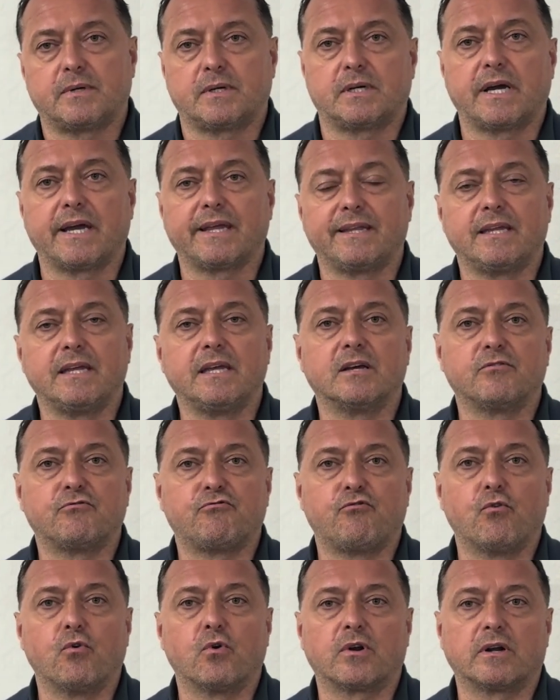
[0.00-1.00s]
ideal
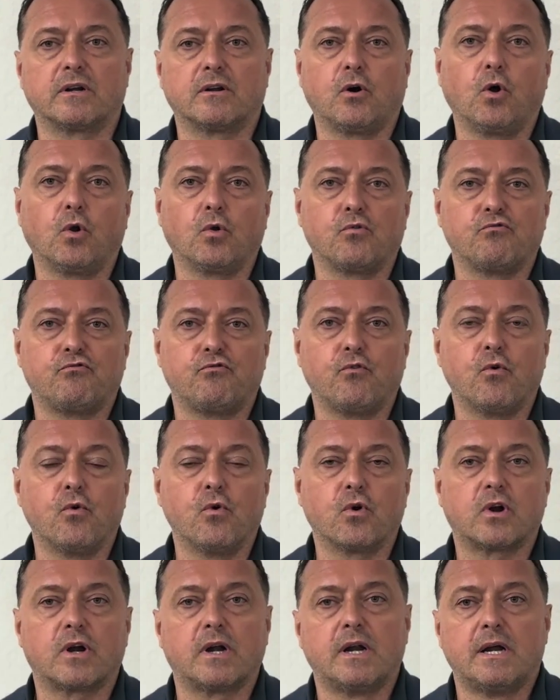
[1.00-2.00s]
for an
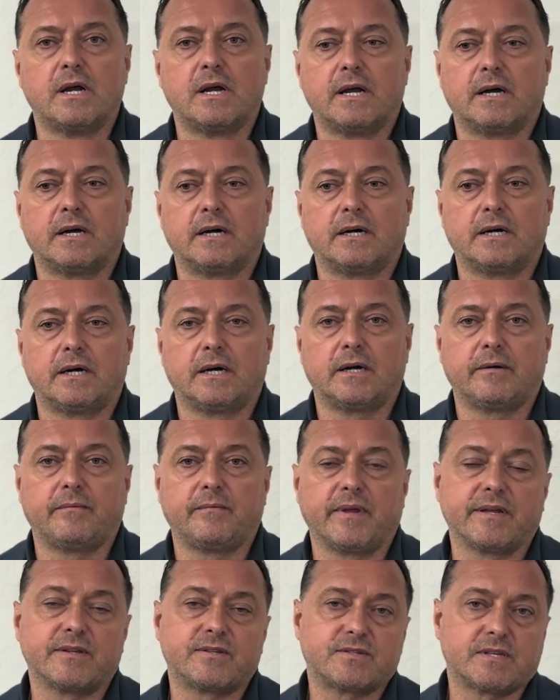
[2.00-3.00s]
all-on-4.
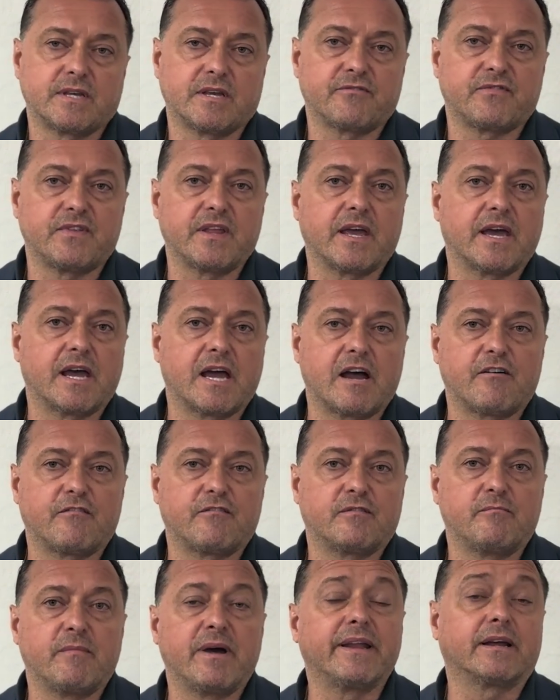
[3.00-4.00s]
It's if they have
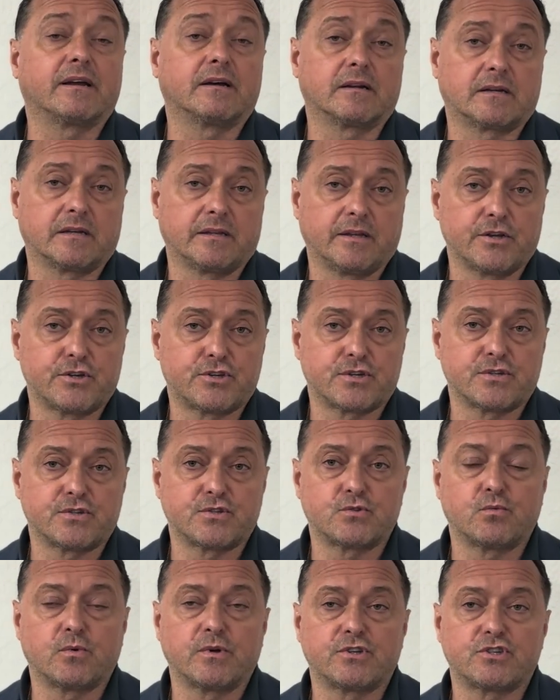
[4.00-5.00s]
medical
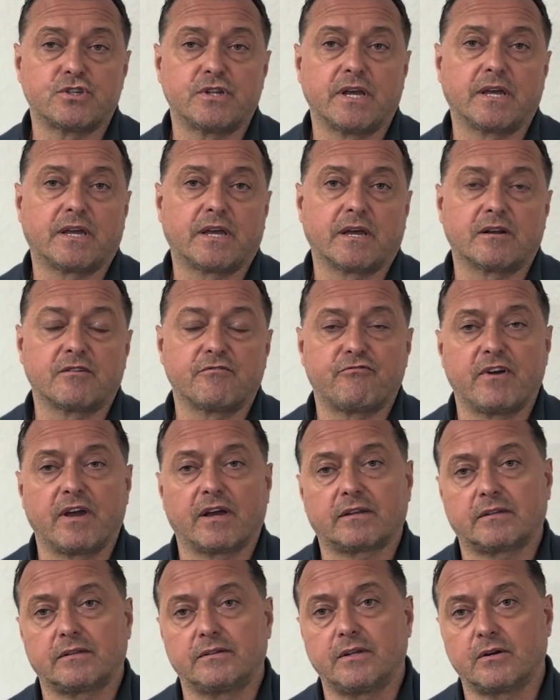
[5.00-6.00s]
conditions which they can
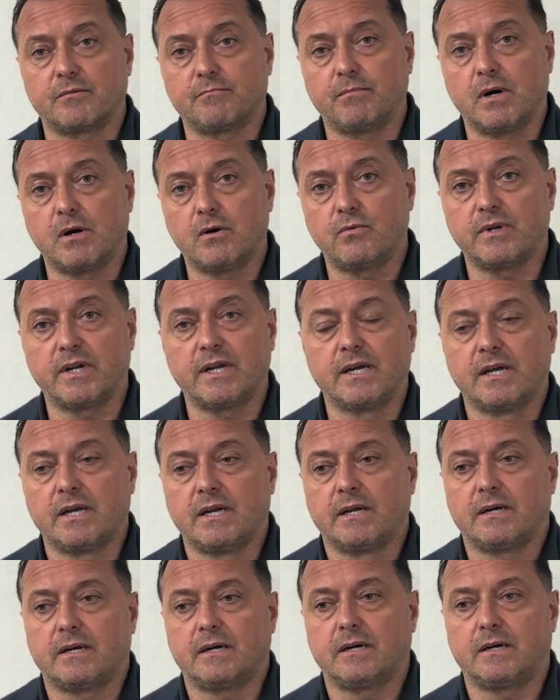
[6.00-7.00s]
affect their bone,
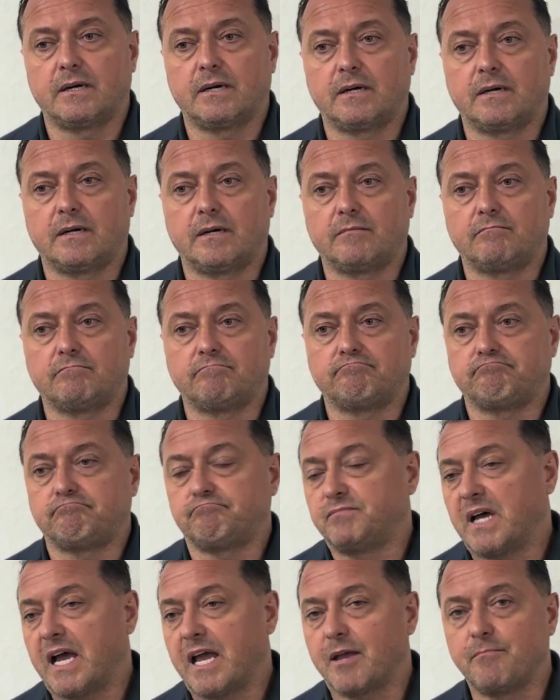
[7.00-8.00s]

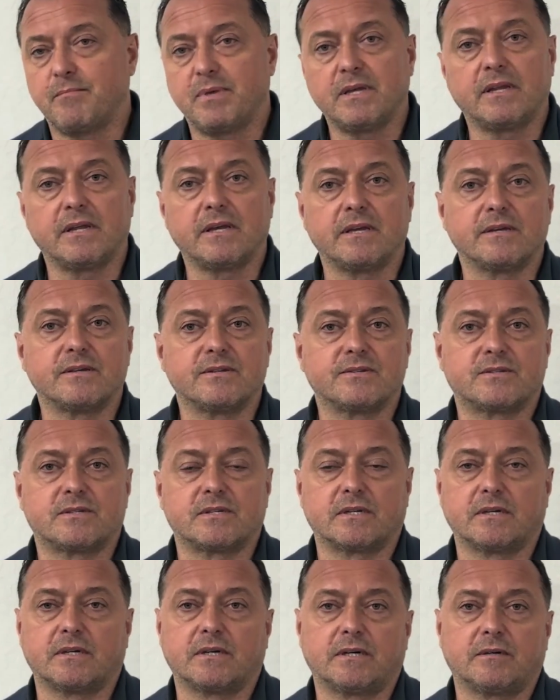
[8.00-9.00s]
diabetes,
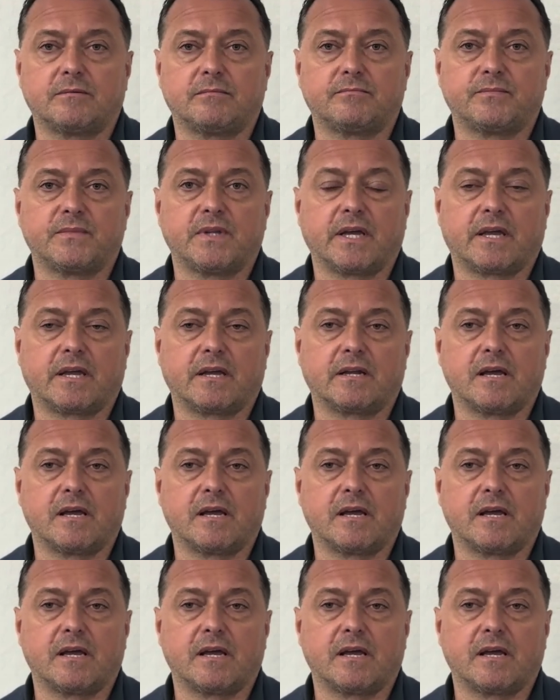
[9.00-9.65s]
they